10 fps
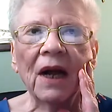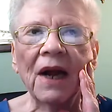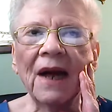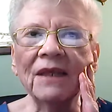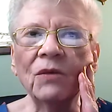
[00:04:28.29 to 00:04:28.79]

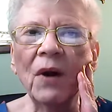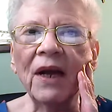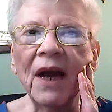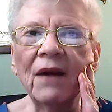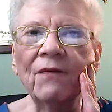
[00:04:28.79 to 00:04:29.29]
last
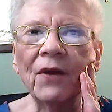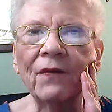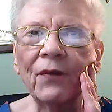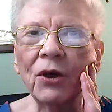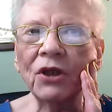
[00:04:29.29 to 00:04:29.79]
weekend for the
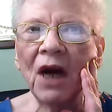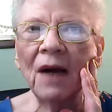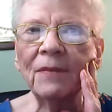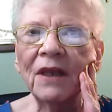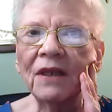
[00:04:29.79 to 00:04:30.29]
first
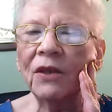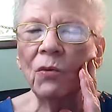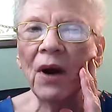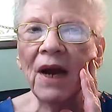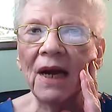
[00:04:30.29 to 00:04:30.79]
time since the
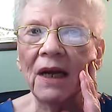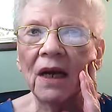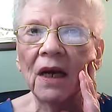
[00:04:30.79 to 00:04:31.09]
raid,